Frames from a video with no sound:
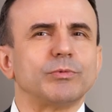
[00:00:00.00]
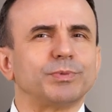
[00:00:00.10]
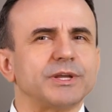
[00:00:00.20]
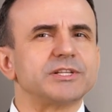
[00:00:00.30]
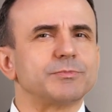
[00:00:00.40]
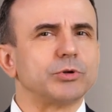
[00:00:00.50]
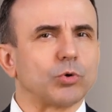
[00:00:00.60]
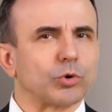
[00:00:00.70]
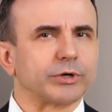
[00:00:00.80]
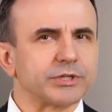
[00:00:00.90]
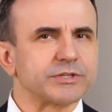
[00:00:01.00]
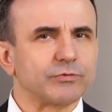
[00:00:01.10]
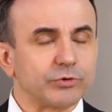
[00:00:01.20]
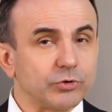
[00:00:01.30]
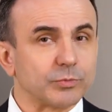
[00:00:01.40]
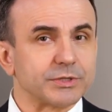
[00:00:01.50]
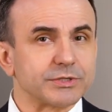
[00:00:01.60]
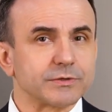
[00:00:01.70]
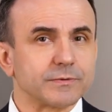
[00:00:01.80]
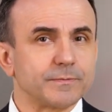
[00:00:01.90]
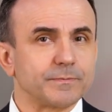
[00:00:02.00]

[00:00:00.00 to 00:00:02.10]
replacement organs for humans.